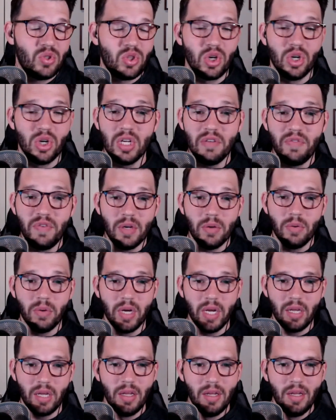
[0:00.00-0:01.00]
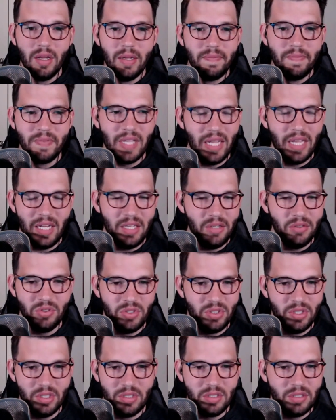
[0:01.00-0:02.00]
30 feet away, and he
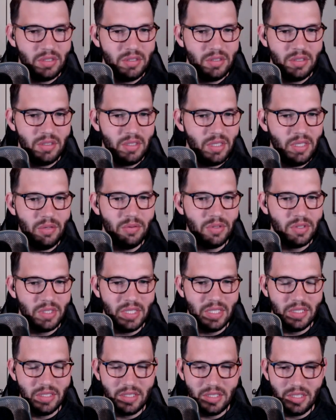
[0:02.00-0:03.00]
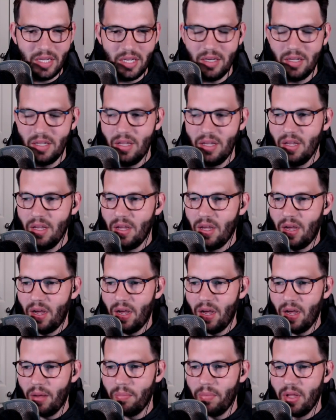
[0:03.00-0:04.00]
was insane.
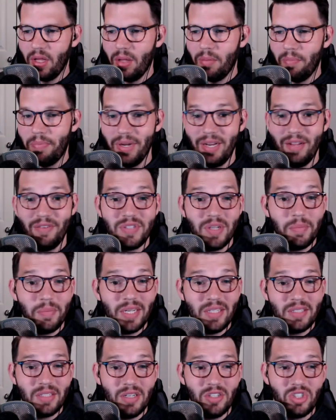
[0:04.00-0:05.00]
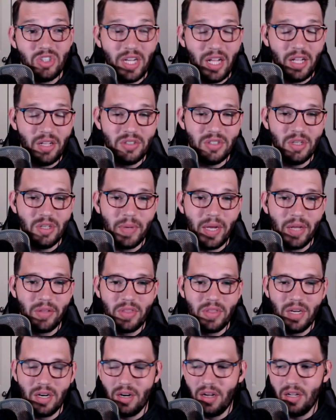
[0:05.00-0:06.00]
But if somebody's going to challenge them
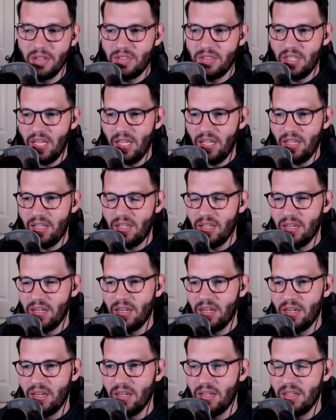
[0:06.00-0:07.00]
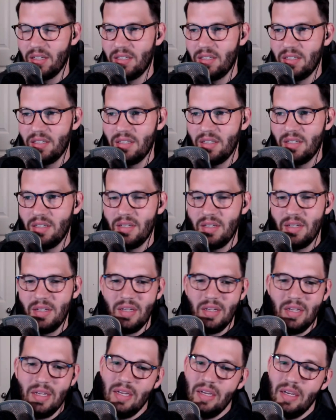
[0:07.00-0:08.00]
out there, I'll take, oh
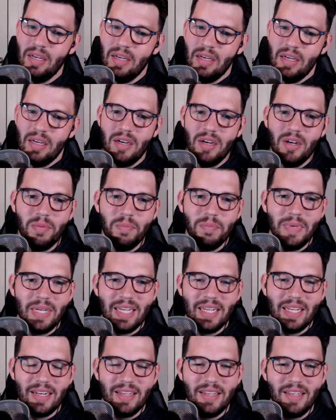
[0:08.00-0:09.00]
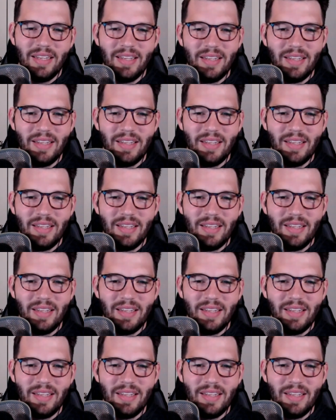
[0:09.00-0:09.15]
man,